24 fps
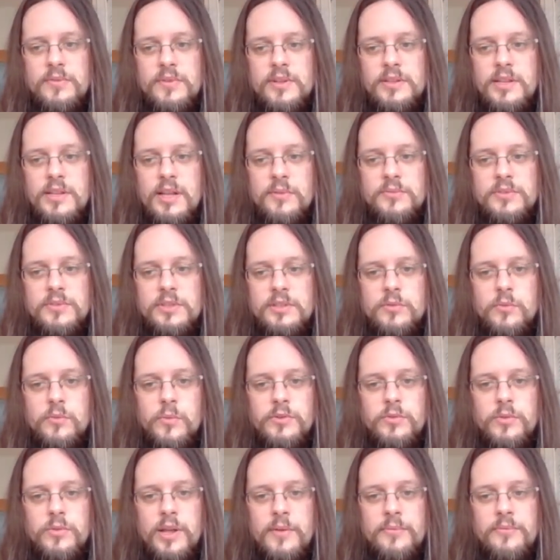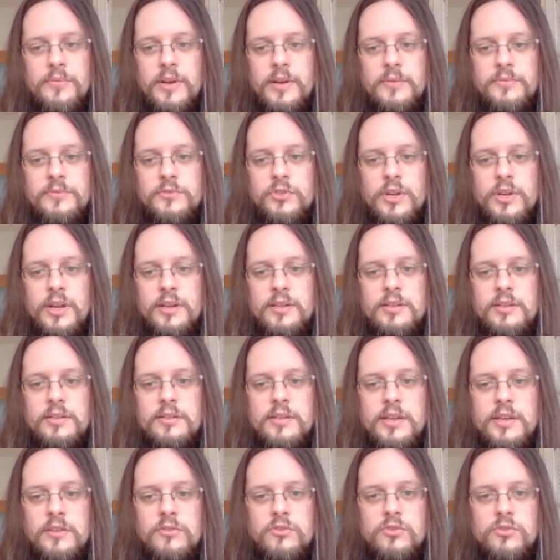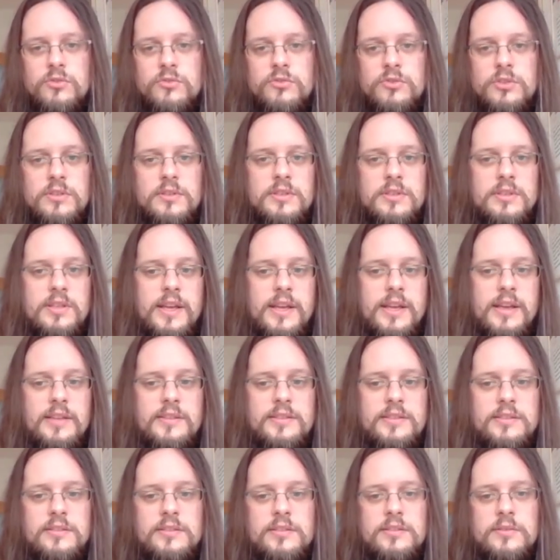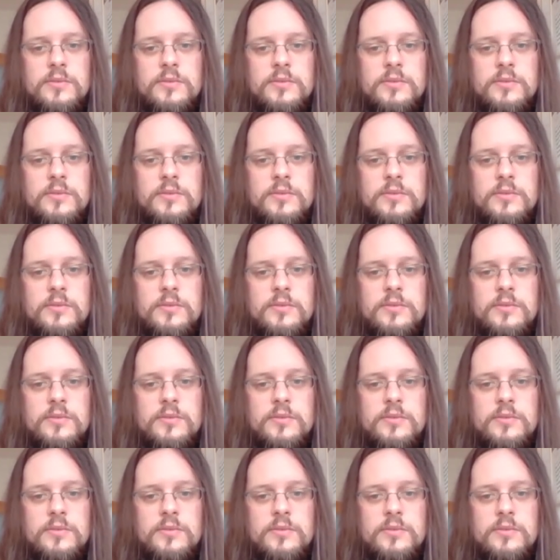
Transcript: and after queen to f5 check, king to g8,